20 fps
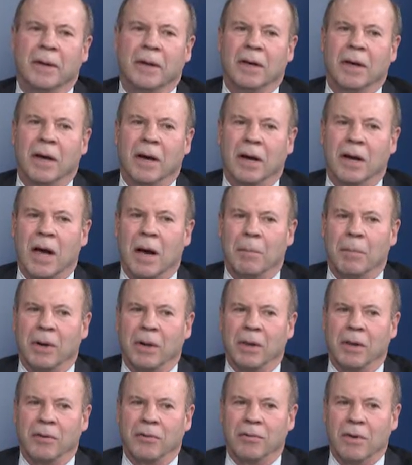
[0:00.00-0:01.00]
a company
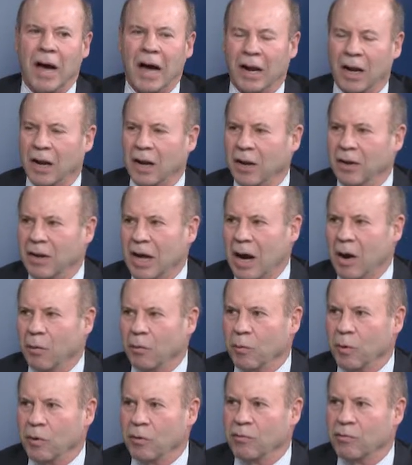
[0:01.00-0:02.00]
that's not on a
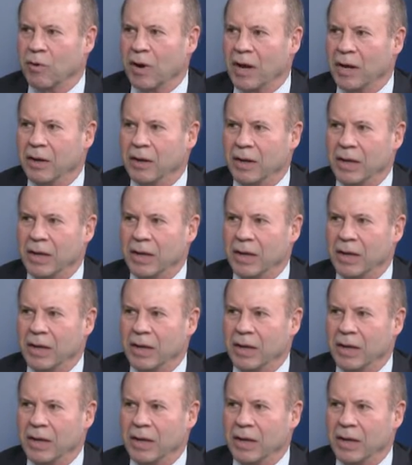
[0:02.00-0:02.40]
downward trend